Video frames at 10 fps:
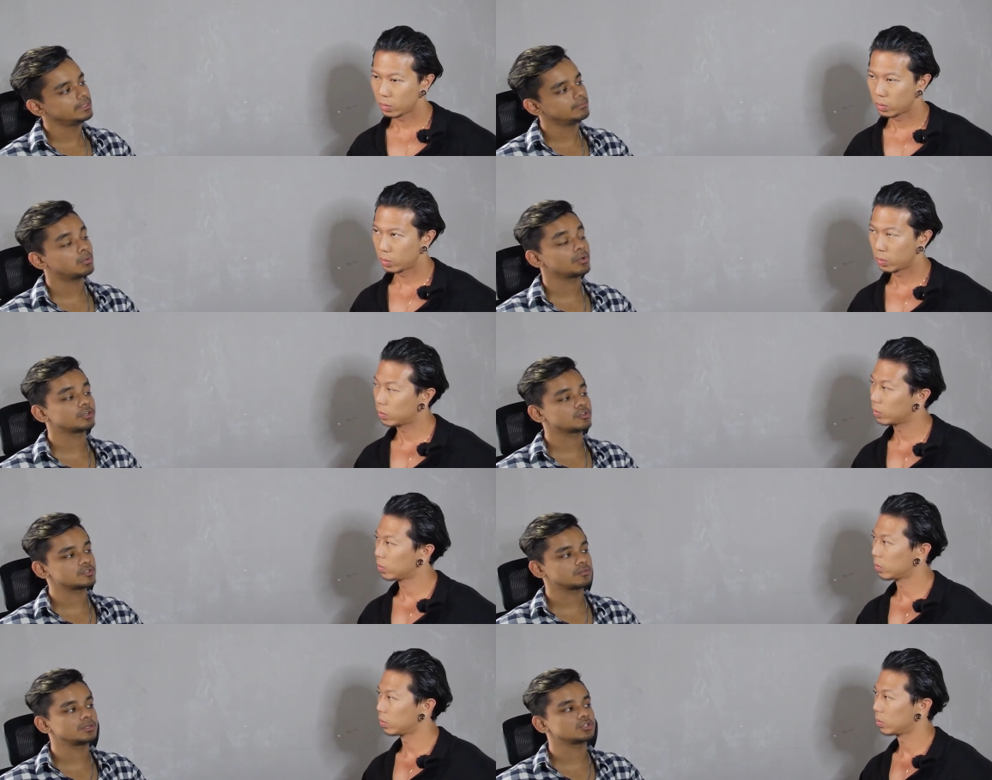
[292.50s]
Speaker 1: in body
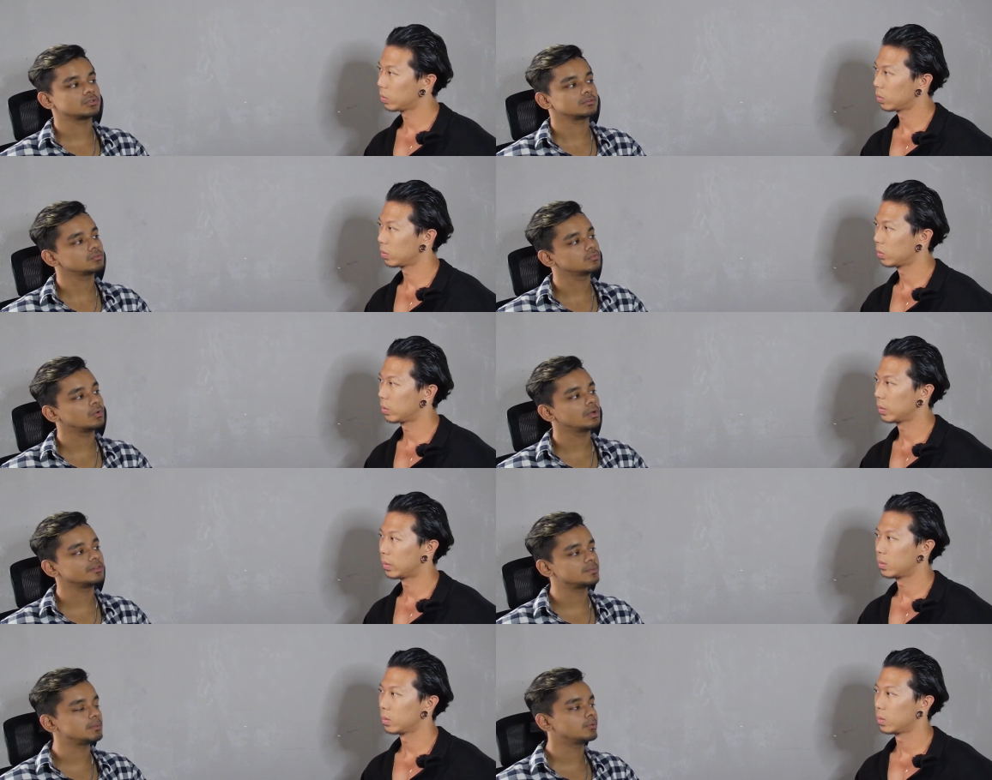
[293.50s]
transformation? Who are
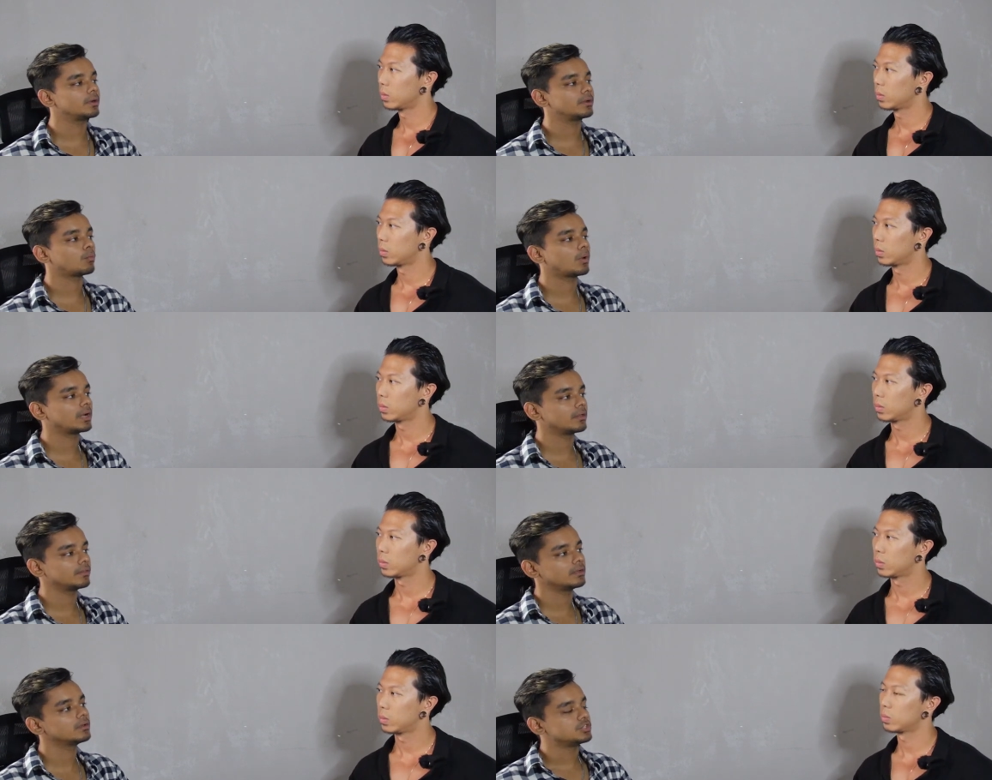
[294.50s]
these people and why are
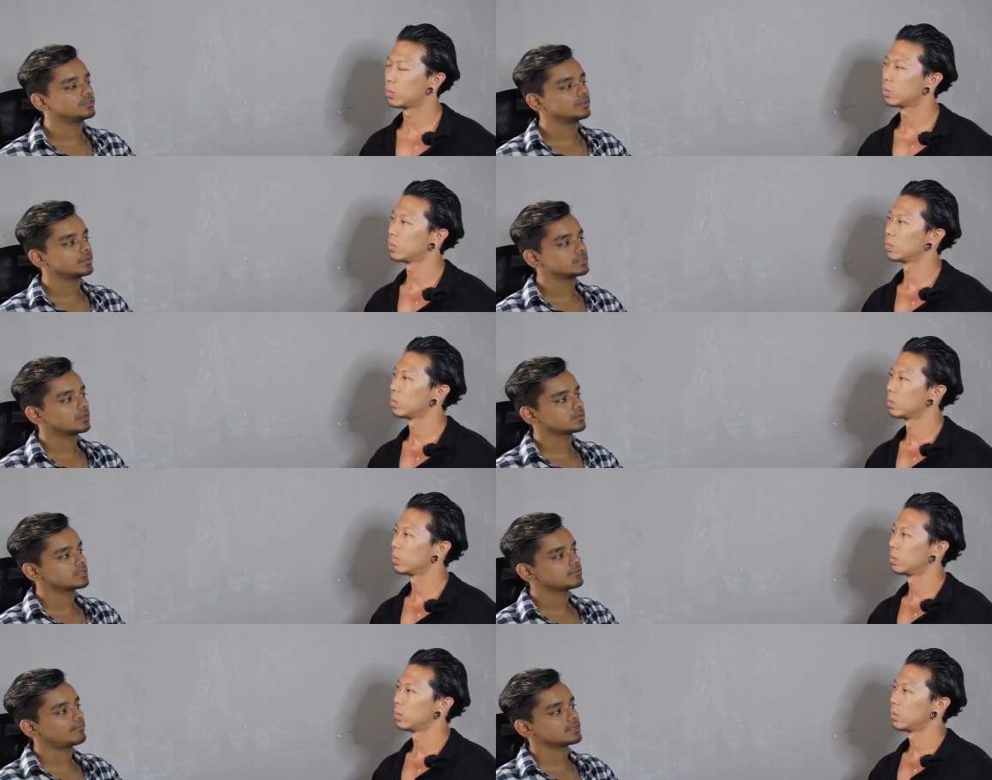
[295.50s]
they achieving results
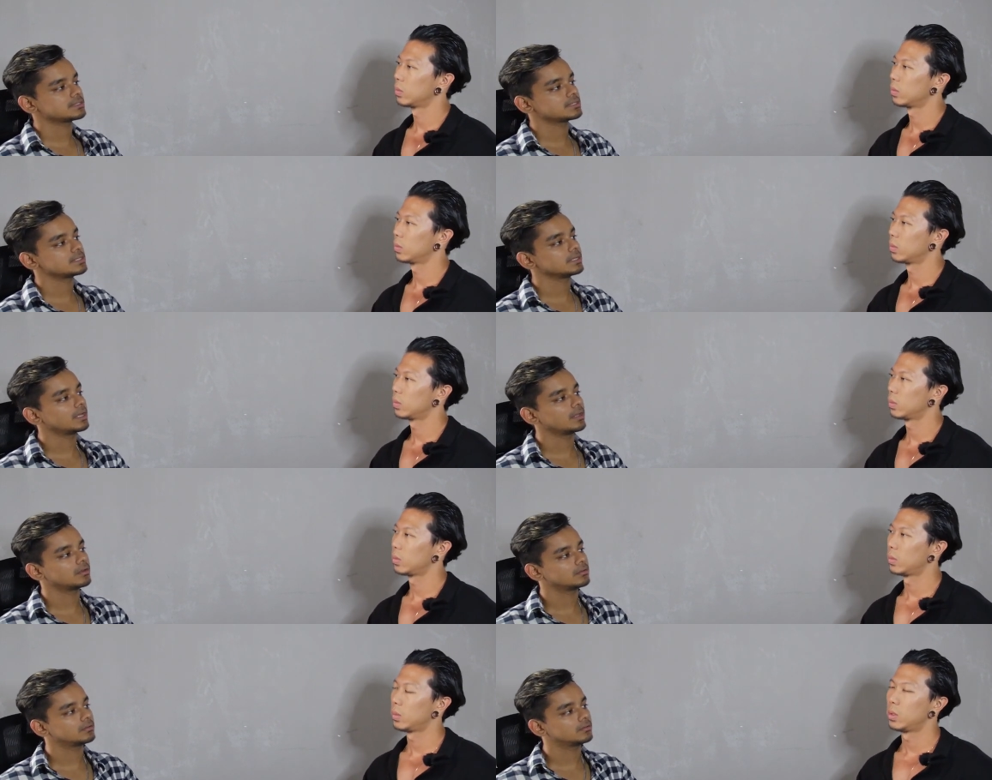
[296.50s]
as fast as they
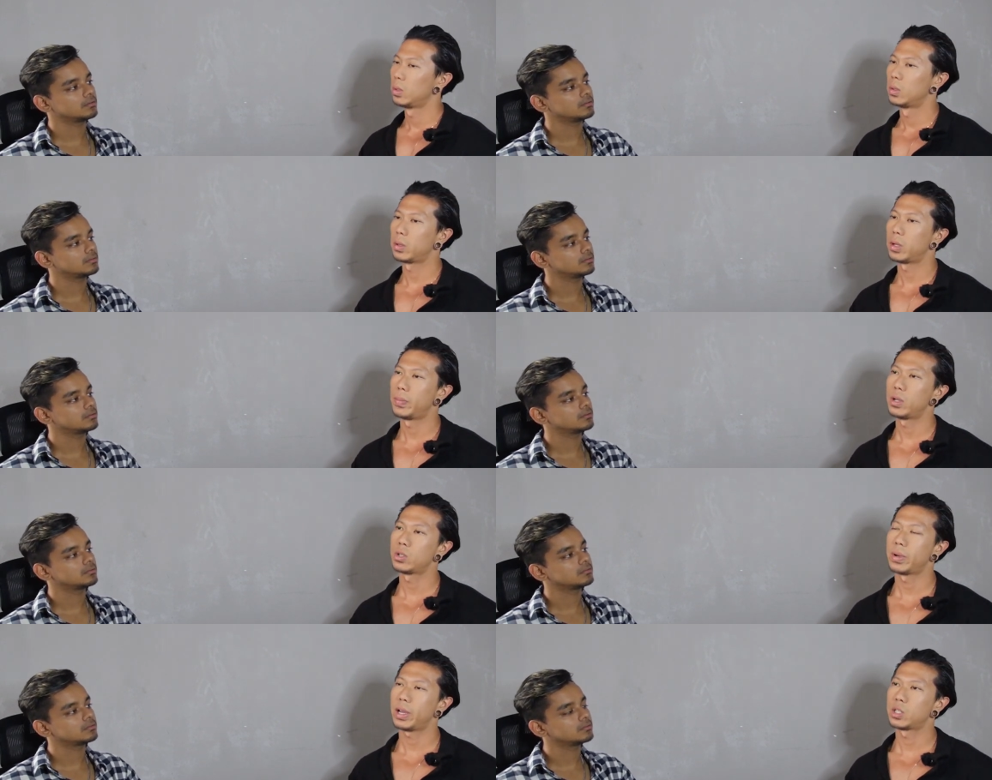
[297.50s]
can?
Speaker 2: Okay, based
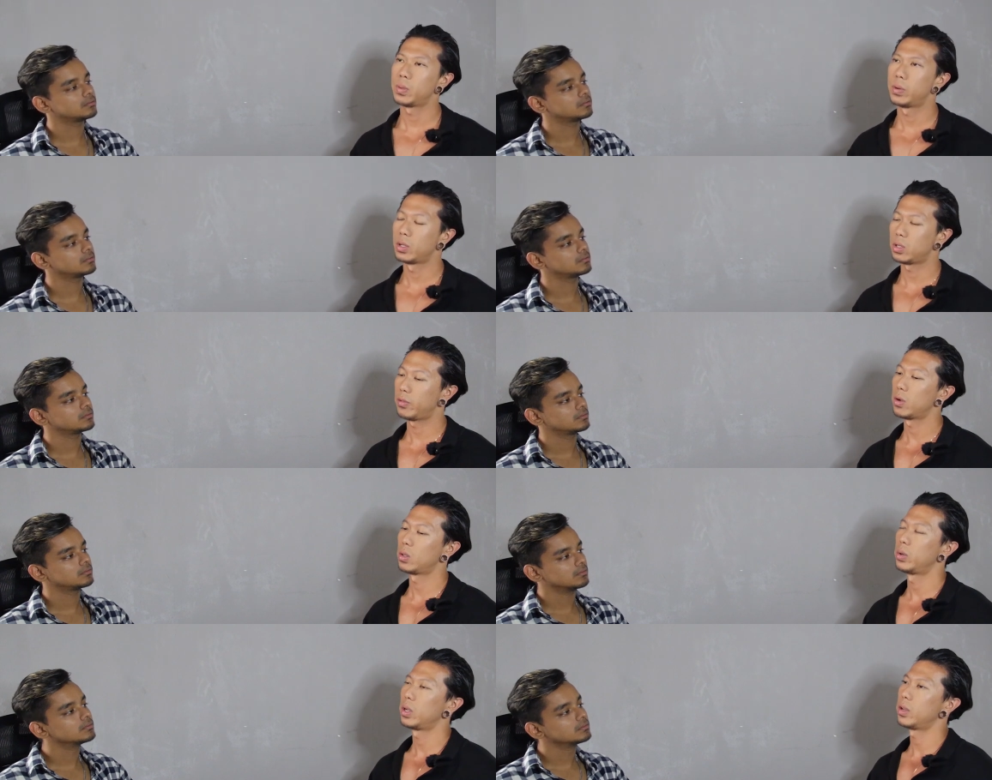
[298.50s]
on my experience, if you are
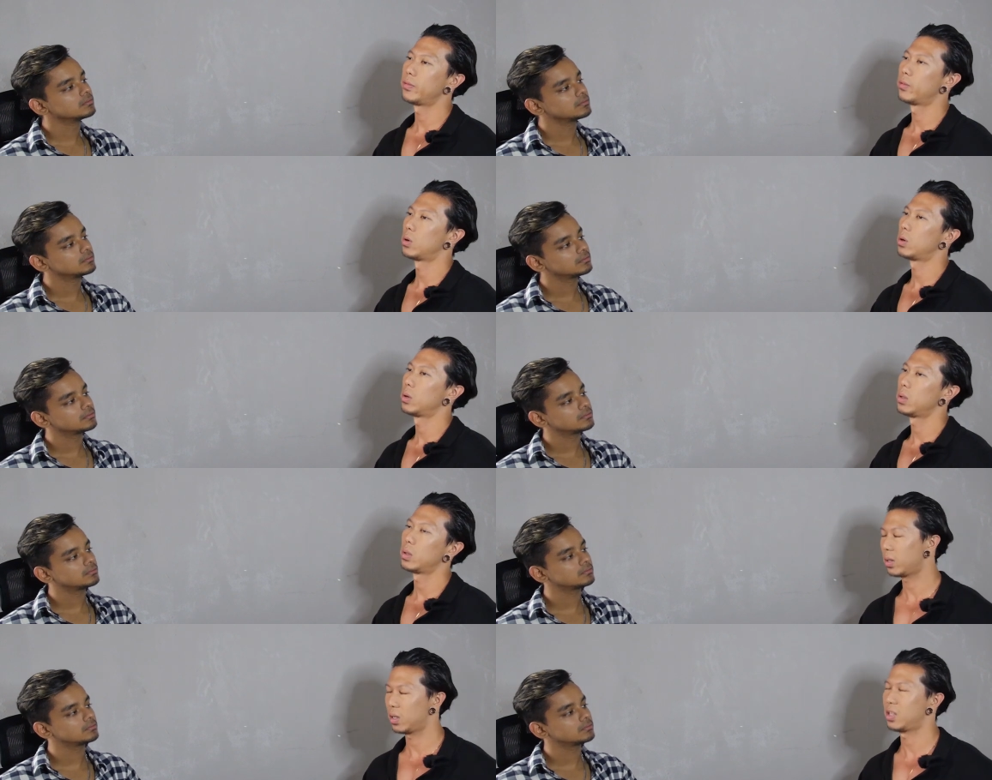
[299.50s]
doing it for
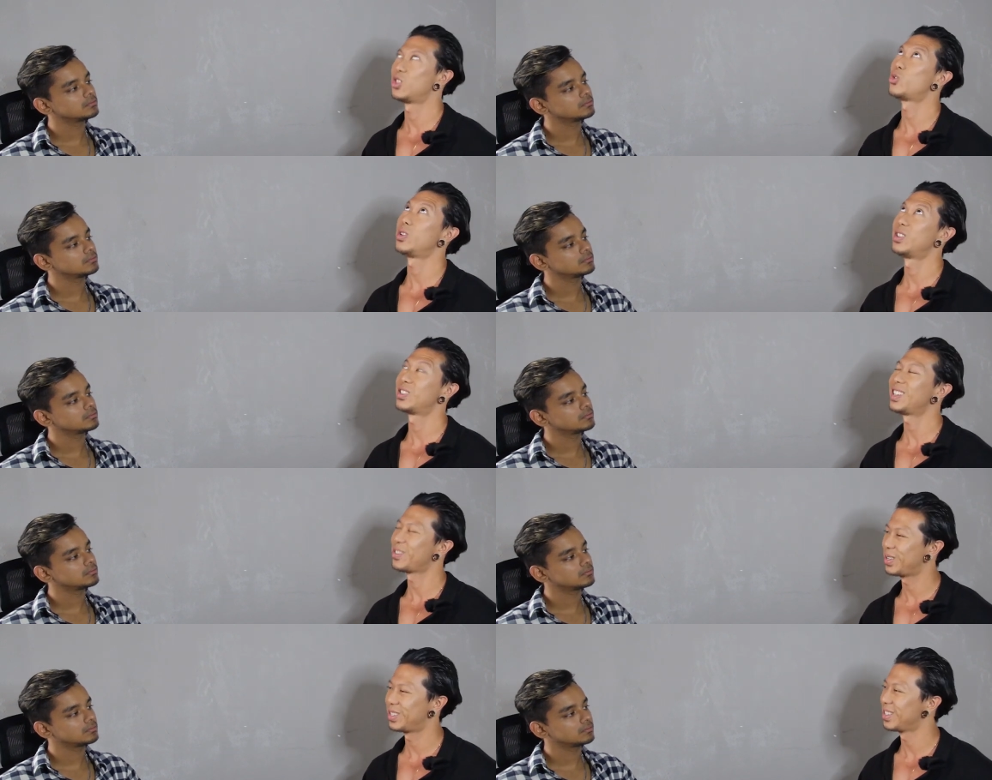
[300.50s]

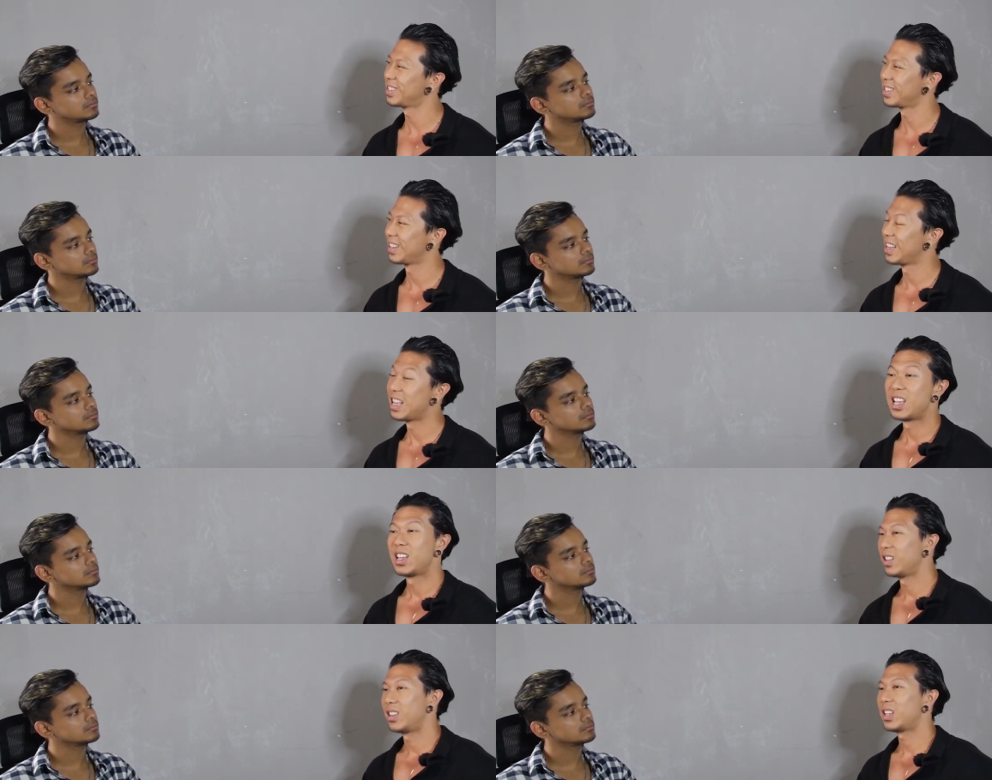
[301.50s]
intrinsic reasons,
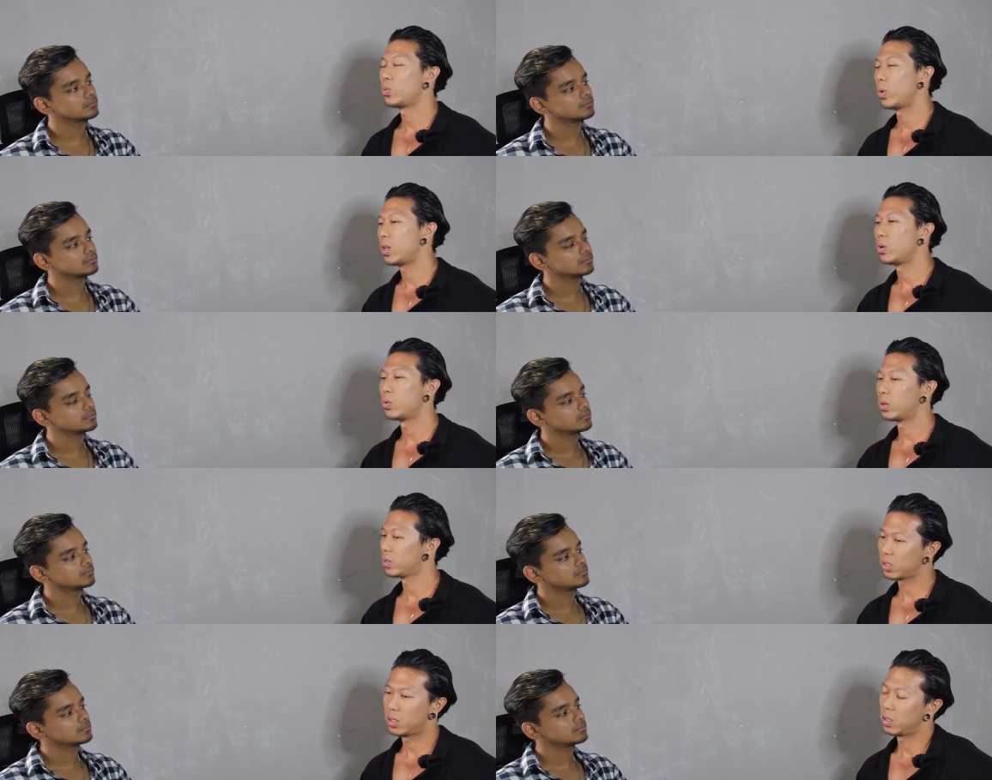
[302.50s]
that's where you will
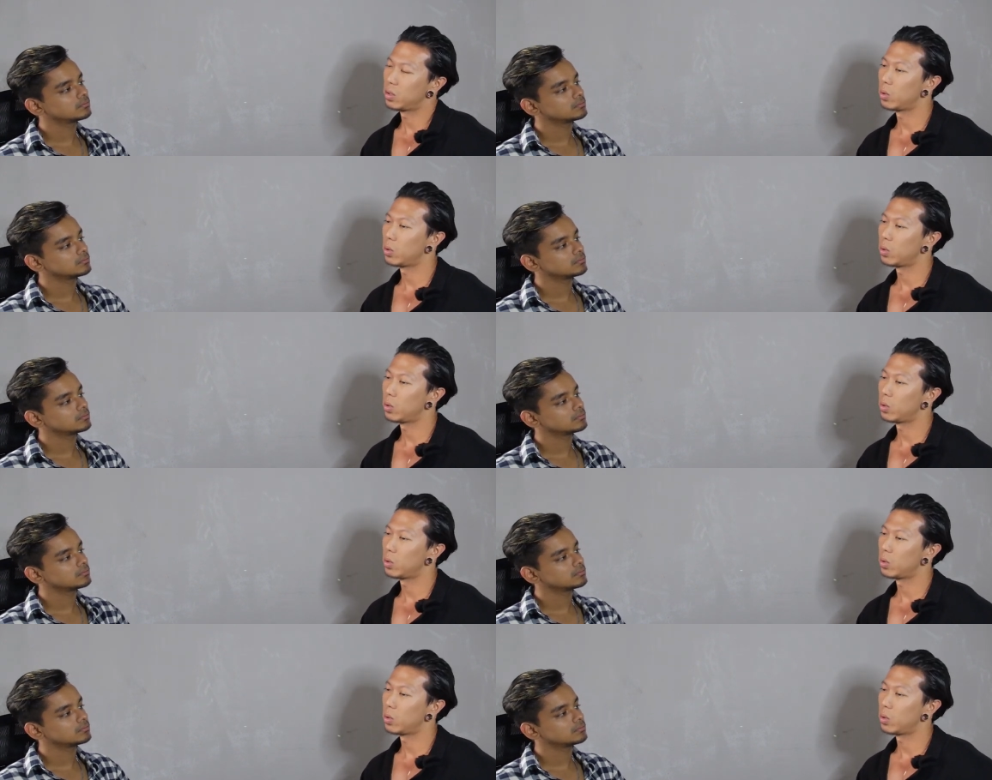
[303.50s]
succeed